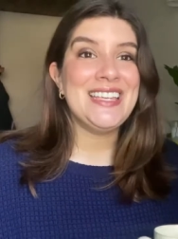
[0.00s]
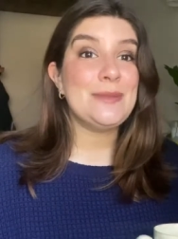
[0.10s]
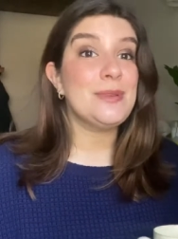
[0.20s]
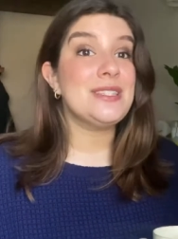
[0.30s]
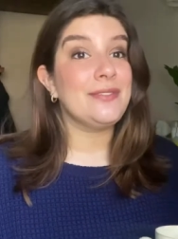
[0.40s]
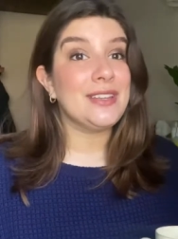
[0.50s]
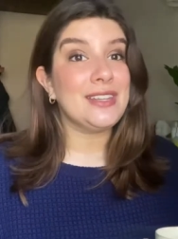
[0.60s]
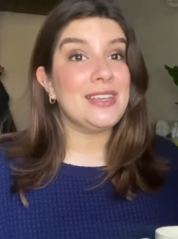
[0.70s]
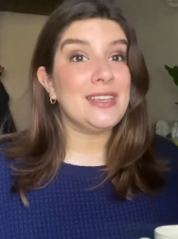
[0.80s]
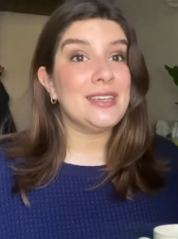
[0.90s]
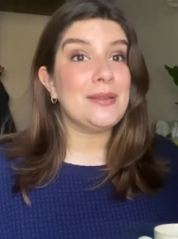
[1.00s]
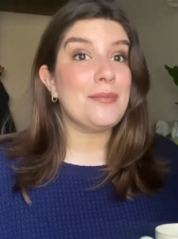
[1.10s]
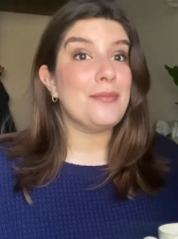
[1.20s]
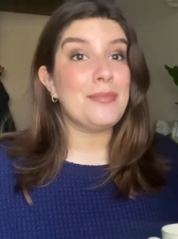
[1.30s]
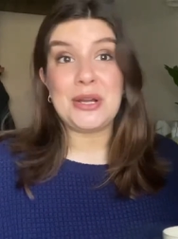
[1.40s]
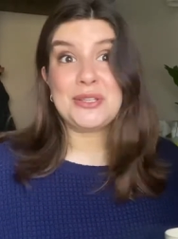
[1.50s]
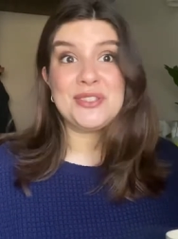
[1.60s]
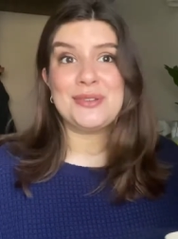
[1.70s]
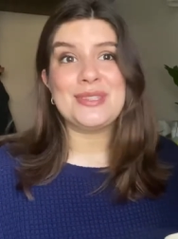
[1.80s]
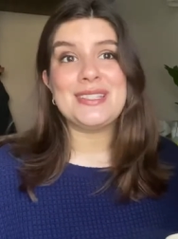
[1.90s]
specifically
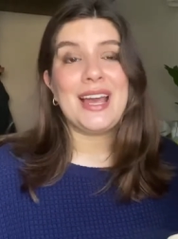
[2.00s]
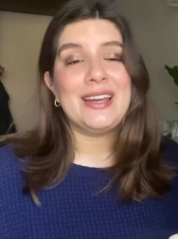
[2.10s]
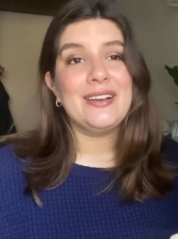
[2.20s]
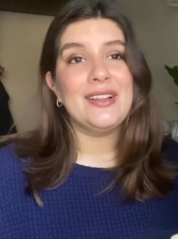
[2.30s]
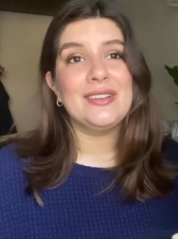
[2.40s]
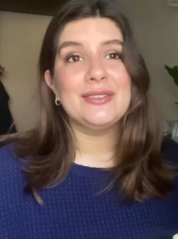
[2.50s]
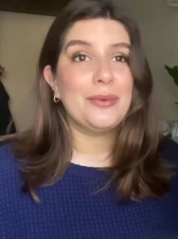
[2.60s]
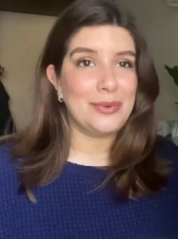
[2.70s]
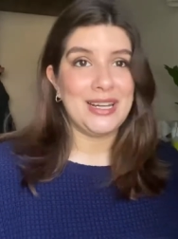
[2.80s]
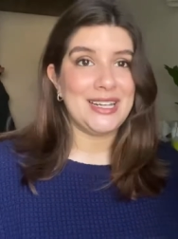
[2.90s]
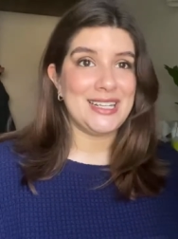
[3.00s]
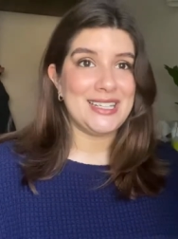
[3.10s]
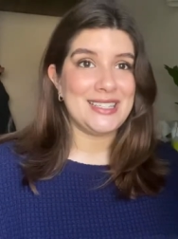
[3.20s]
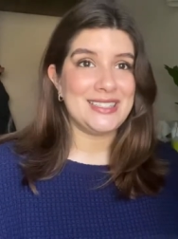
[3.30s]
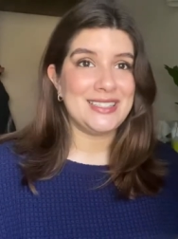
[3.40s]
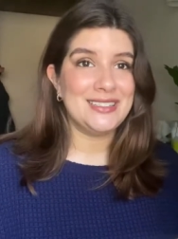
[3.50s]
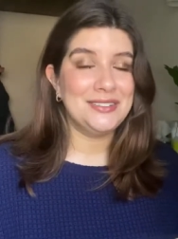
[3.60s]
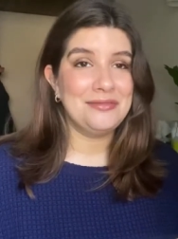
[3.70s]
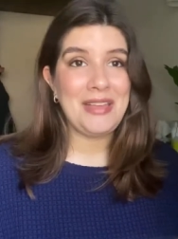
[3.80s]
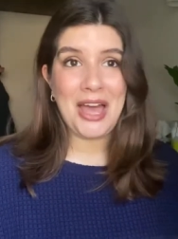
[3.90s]
personal style, what it is,
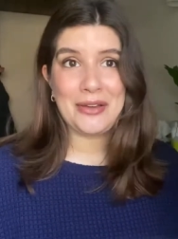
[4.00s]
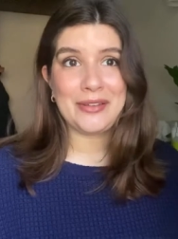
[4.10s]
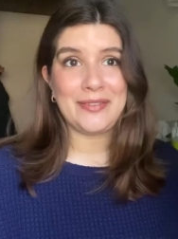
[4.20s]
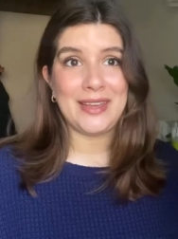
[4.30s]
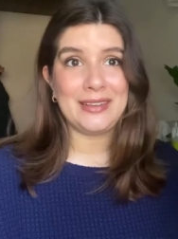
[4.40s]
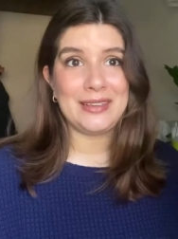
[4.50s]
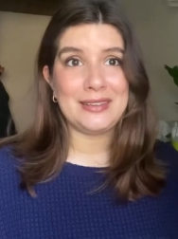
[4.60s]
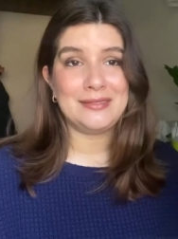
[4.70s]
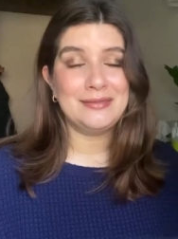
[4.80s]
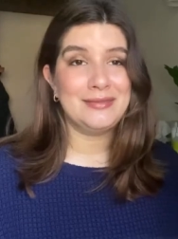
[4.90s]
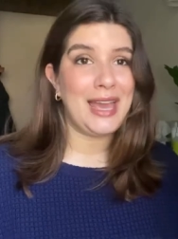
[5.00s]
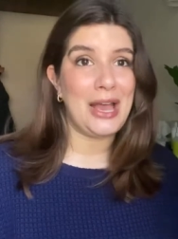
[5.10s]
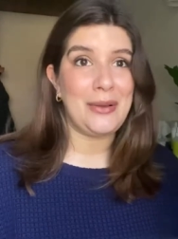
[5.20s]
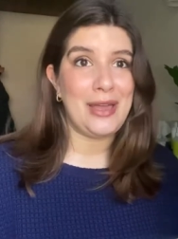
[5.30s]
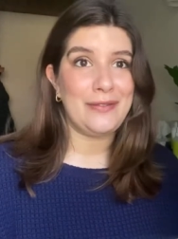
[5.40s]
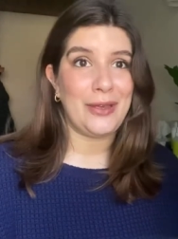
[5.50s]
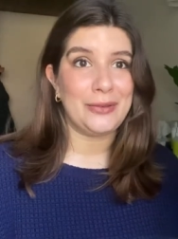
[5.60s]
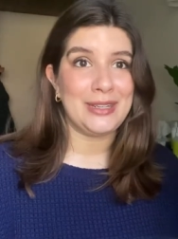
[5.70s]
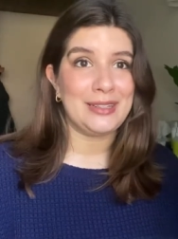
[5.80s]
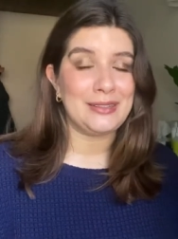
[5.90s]
how to find it, how I
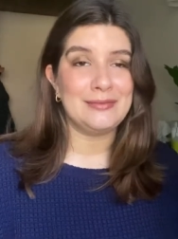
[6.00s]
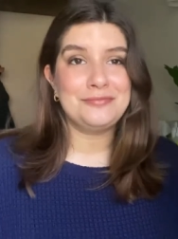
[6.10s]
found it,